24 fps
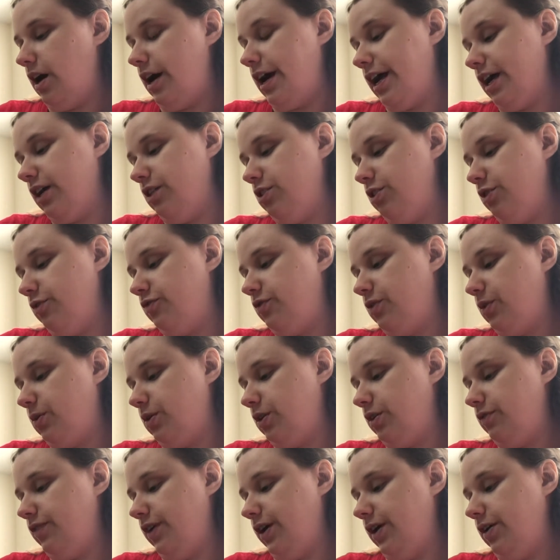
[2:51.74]
I look
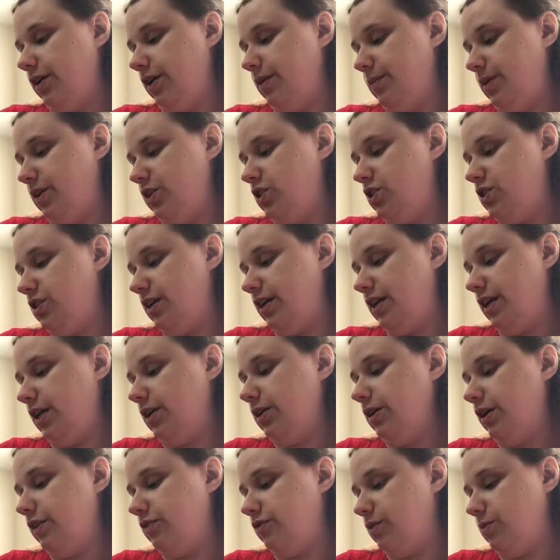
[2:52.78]
forward very much to
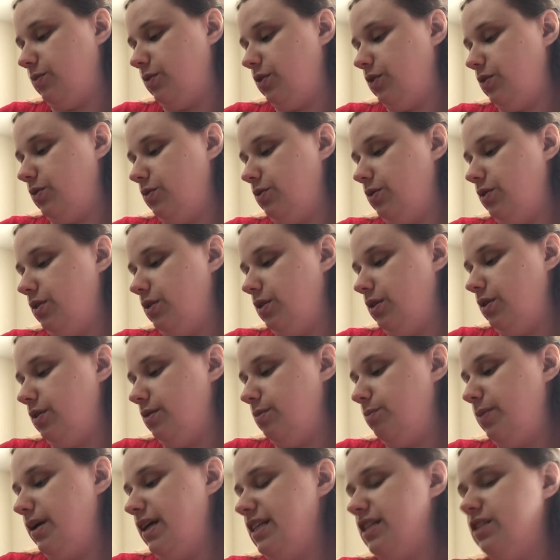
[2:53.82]
hearing from you.
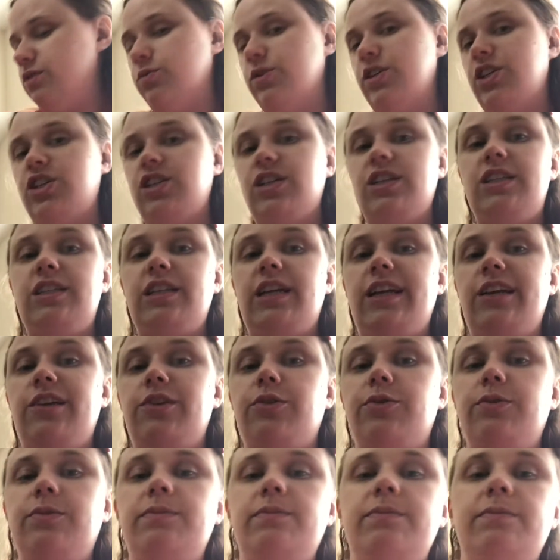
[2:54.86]
Best wishes,
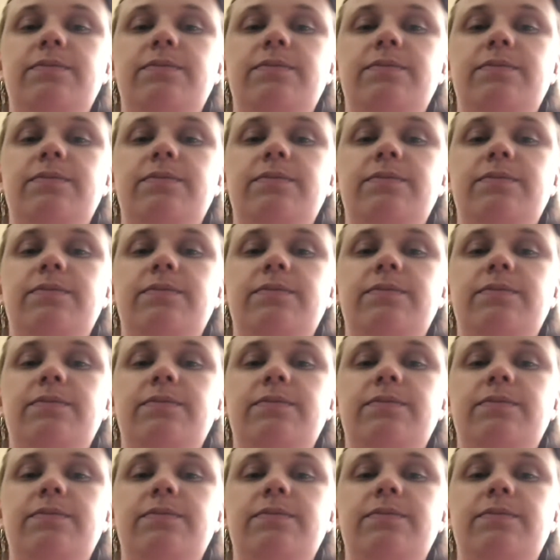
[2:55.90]
Tino.